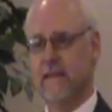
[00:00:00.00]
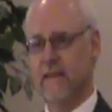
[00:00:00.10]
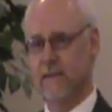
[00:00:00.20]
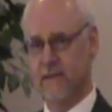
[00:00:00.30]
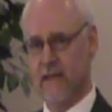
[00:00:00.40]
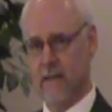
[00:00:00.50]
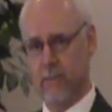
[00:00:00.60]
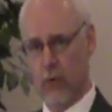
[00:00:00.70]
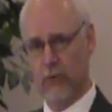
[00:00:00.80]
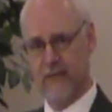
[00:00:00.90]
uh, kind
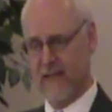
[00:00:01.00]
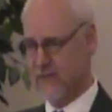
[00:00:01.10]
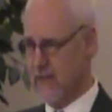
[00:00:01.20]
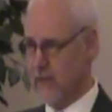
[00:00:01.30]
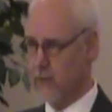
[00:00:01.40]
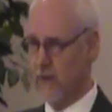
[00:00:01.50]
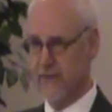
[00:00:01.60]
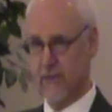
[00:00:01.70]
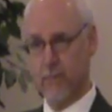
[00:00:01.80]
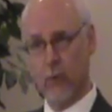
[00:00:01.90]
of protesting
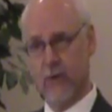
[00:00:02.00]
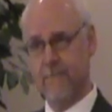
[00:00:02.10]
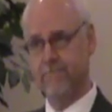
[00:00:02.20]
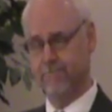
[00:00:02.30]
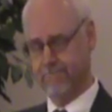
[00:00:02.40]
across the board.